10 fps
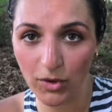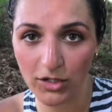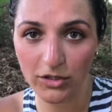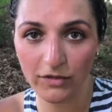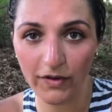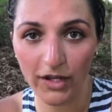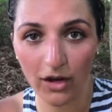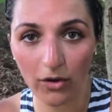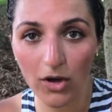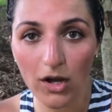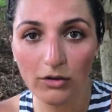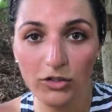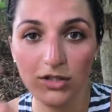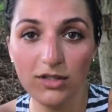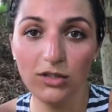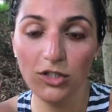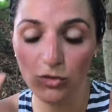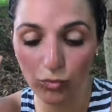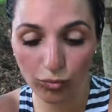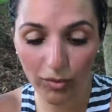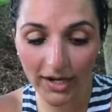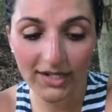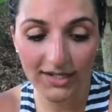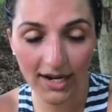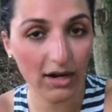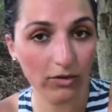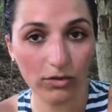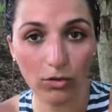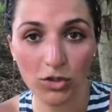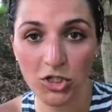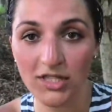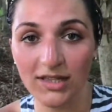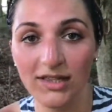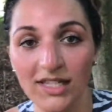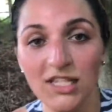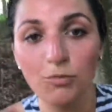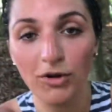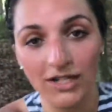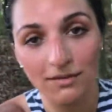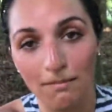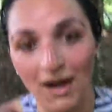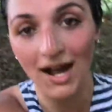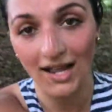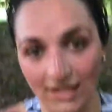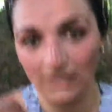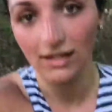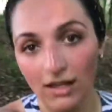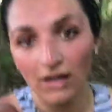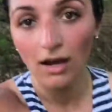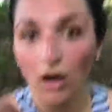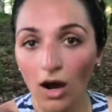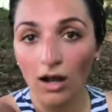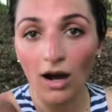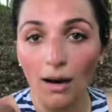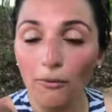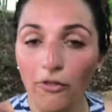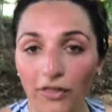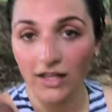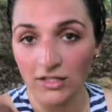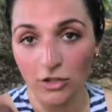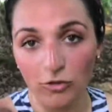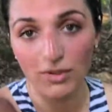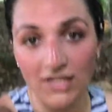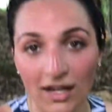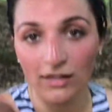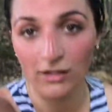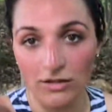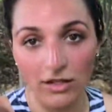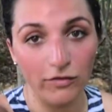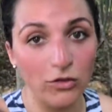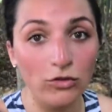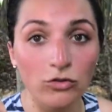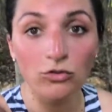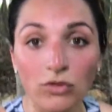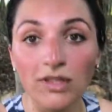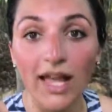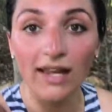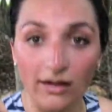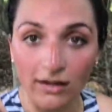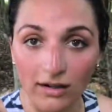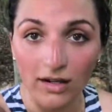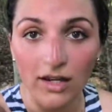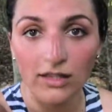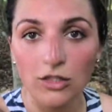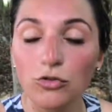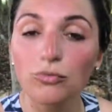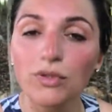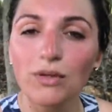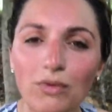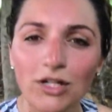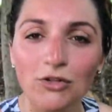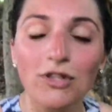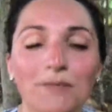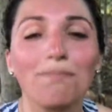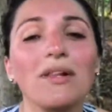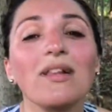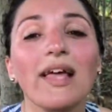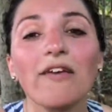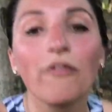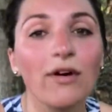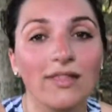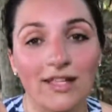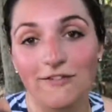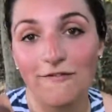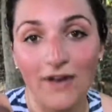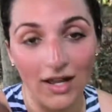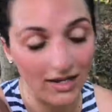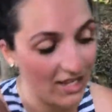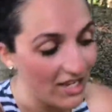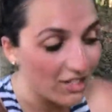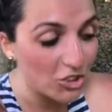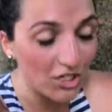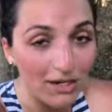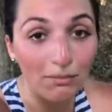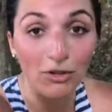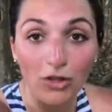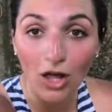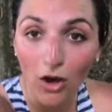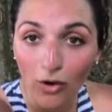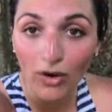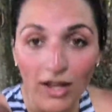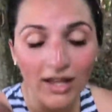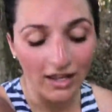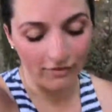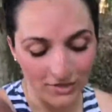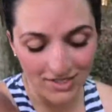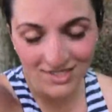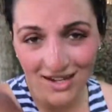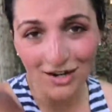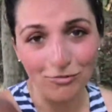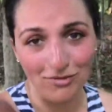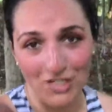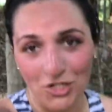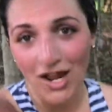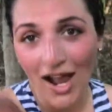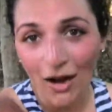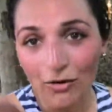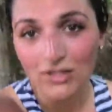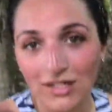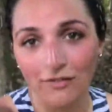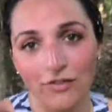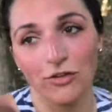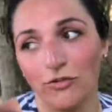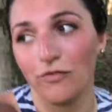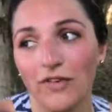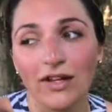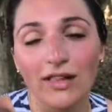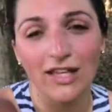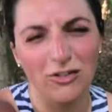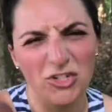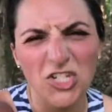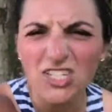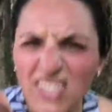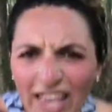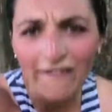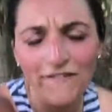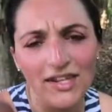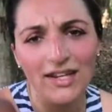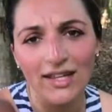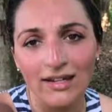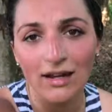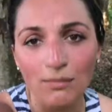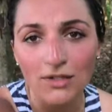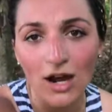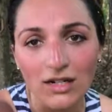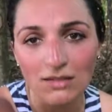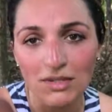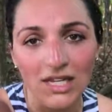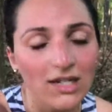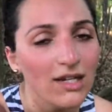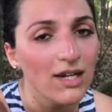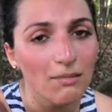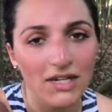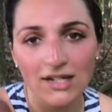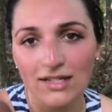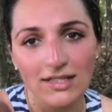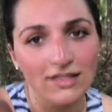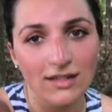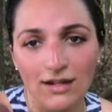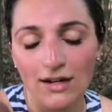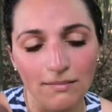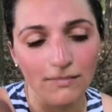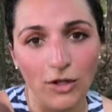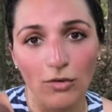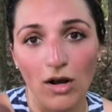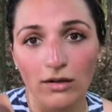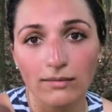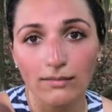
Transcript: watch this video, you just to write down, or just at least bring to mind, a couple things that you've been telling yourself you'll do later that you really want to do, that's playful and that's fun. Share it below. If you're stuck, reach out. If you feel like you just can't fit it in, come talk to me, because you're wrong.